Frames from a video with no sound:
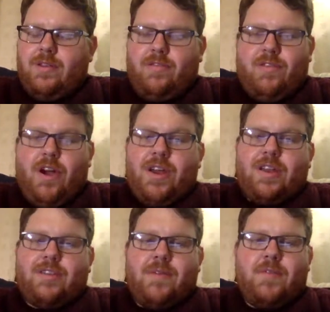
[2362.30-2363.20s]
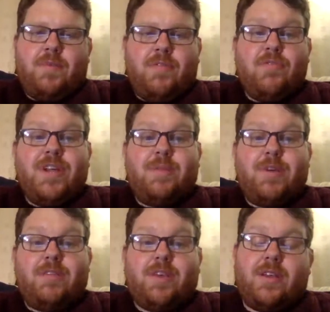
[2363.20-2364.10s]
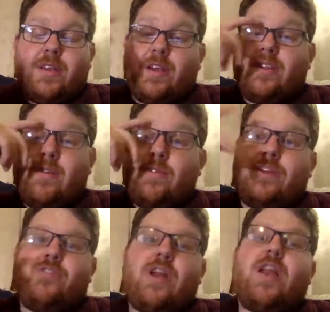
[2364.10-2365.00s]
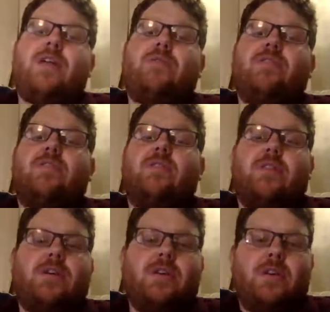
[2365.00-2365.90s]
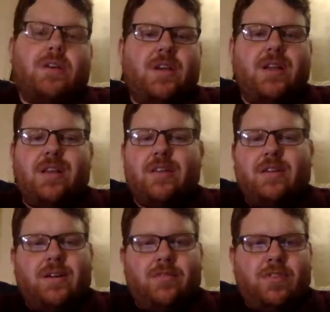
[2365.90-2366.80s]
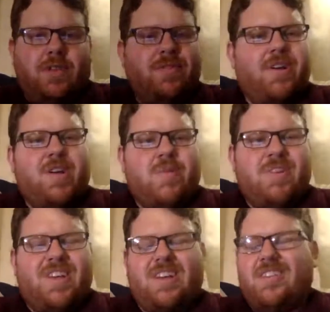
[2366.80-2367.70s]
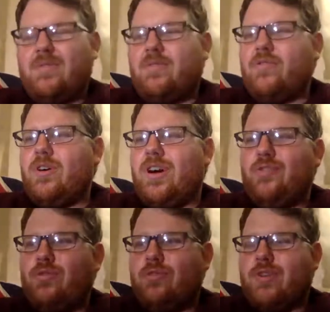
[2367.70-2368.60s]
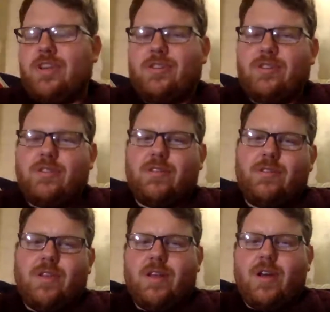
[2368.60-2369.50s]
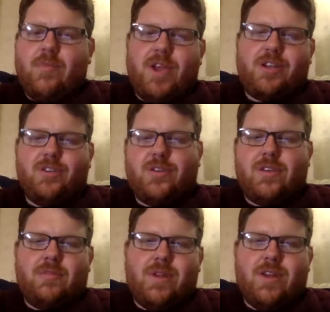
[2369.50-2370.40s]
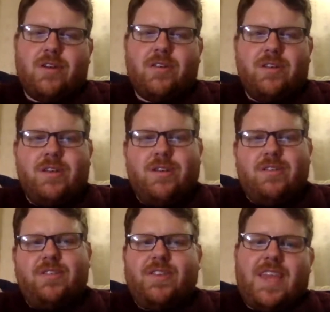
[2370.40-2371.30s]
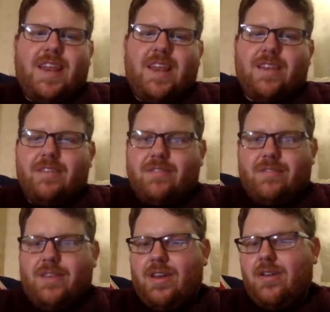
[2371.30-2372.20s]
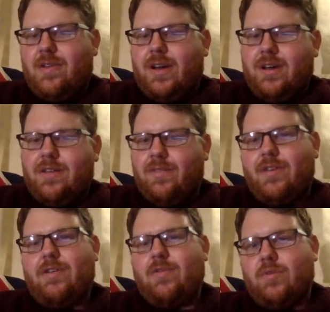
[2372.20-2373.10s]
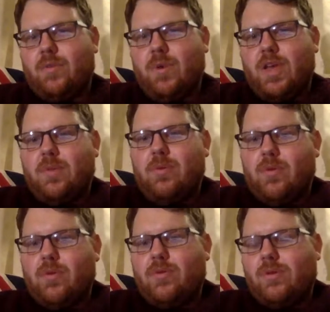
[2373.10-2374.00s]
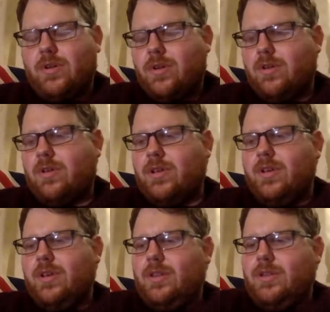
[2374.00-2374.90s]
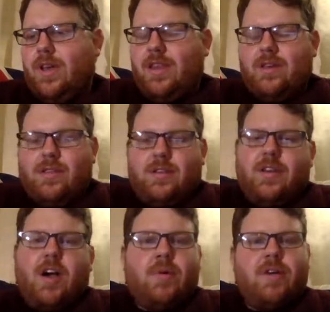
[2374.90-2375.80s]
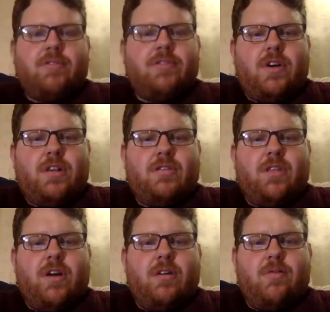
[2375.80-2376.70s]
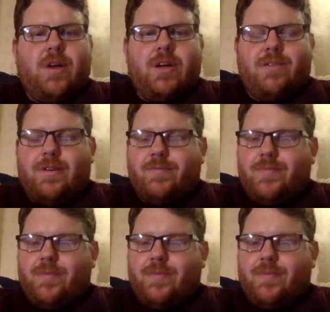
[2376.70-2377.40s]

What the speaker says: Friday seemed to be really busy, and I don't want to tread on anyone's thunder. And obviously, we're a community, so we've all got to talk to each other and make sure that we're not stealing live views from other people and this, that, and the other. So I might have to find a slot where